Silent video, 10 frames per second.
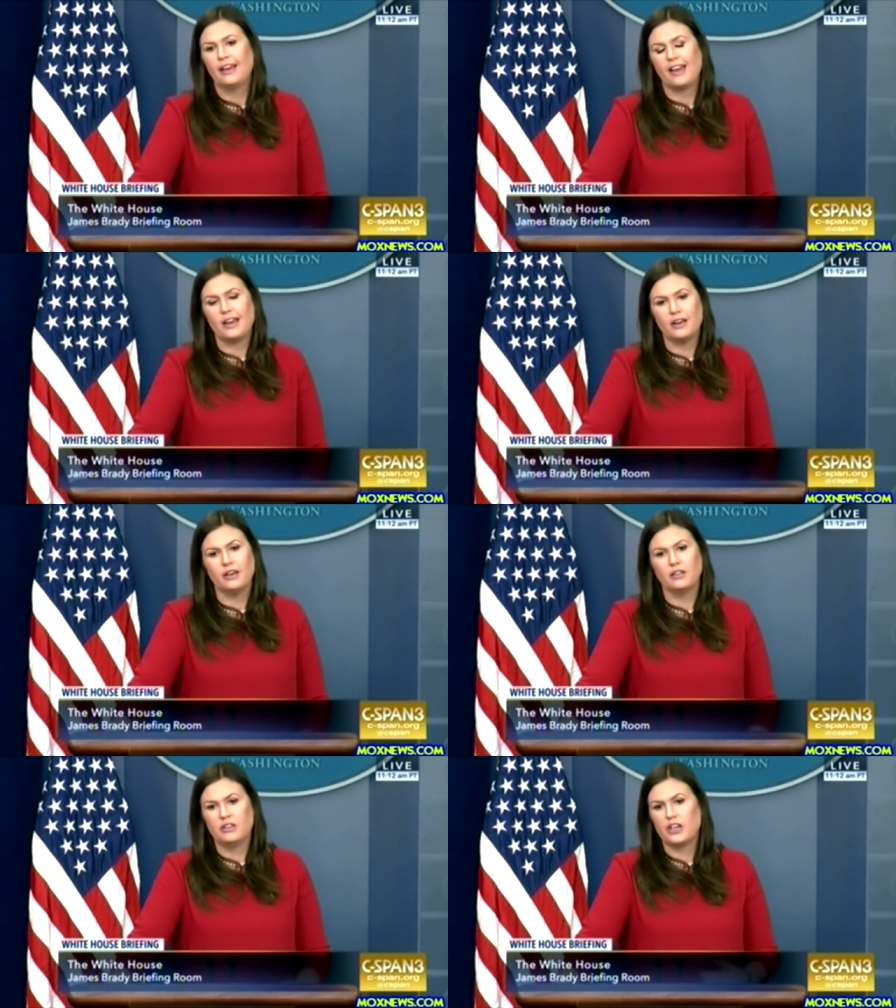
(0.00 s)

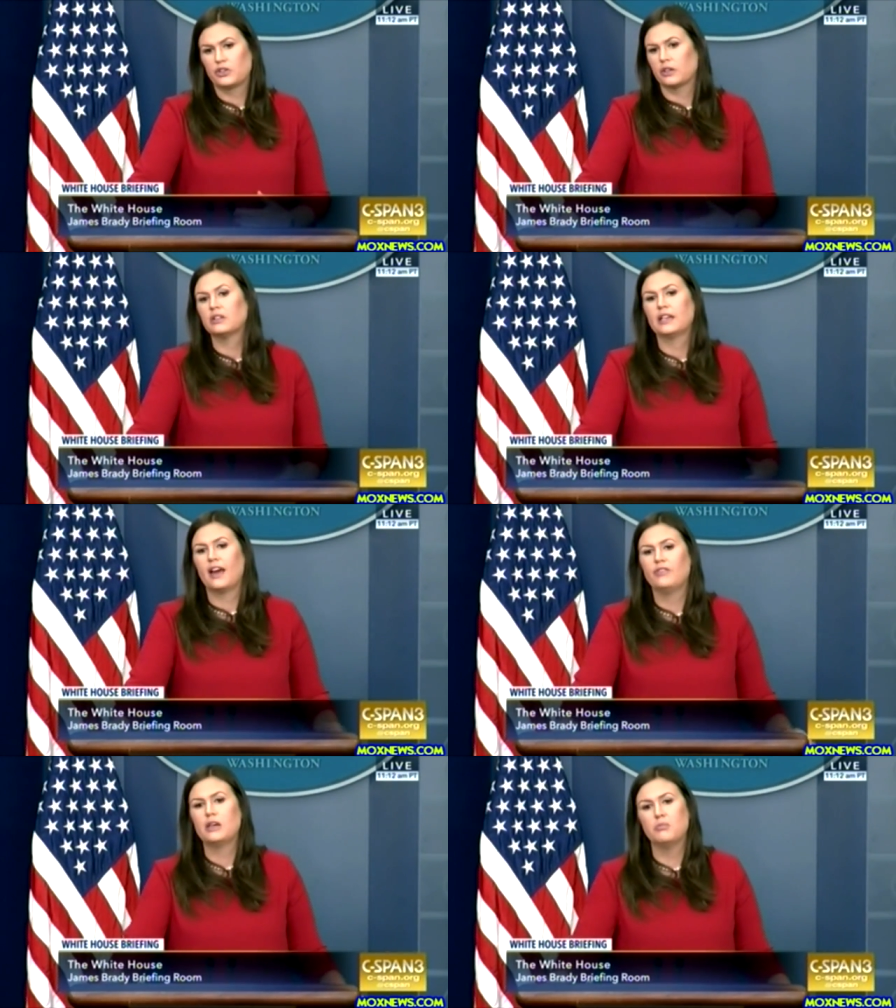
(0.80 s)
and they certainly
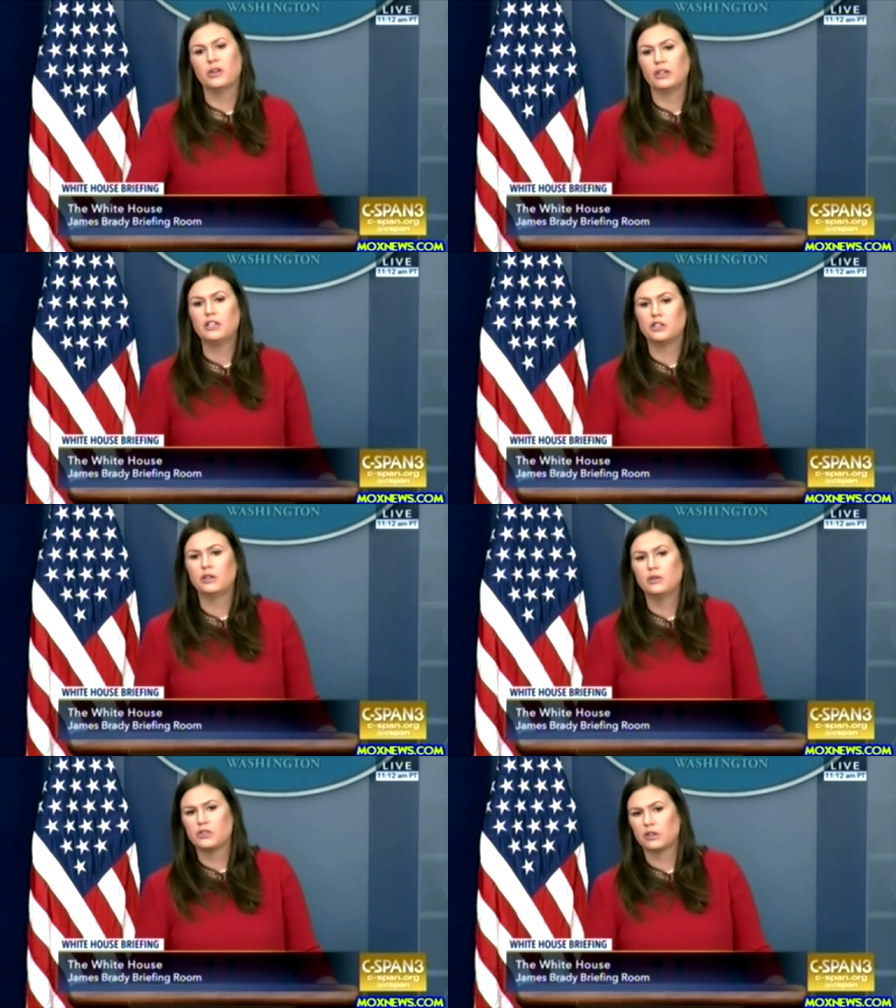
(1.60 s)
have the ability
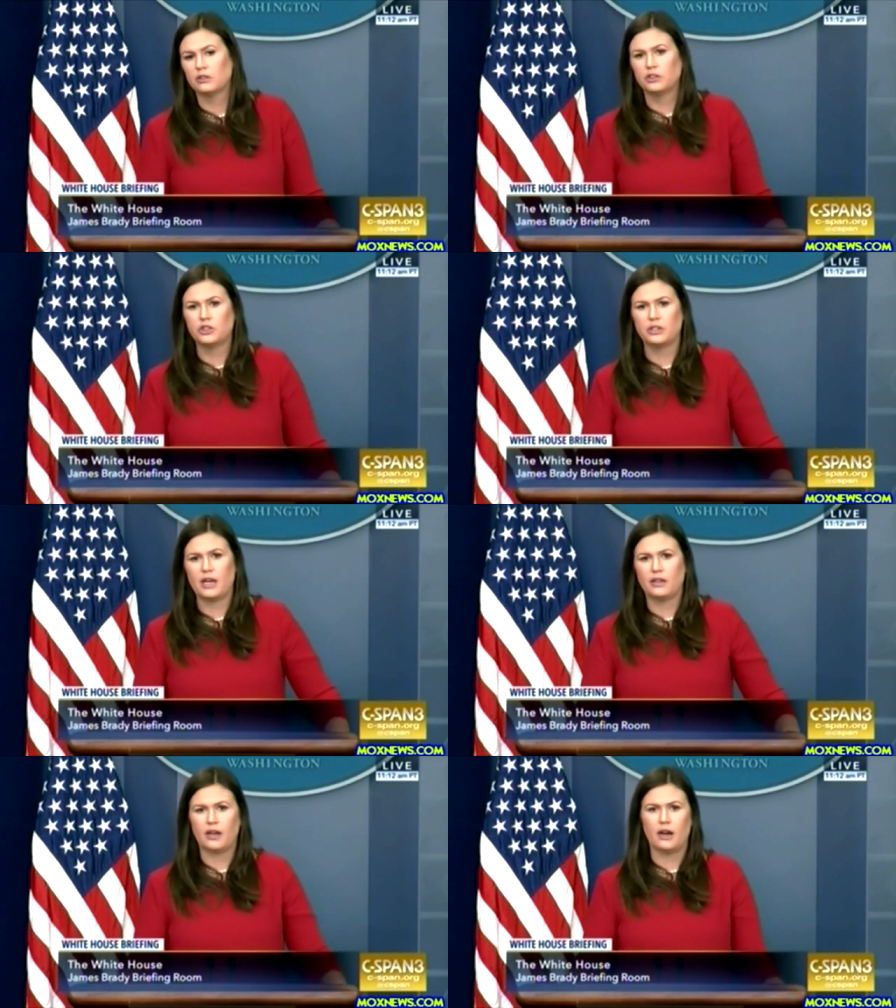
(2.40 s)
to, and certainly should
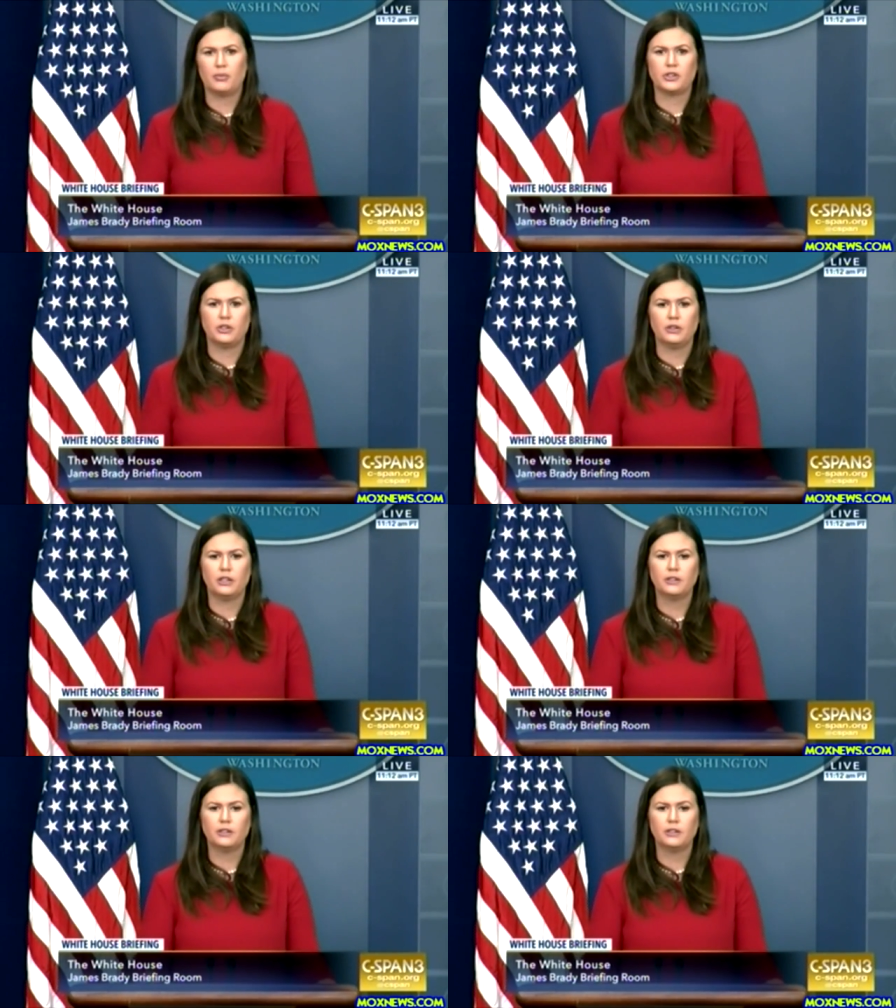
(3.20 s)
take that opportunity.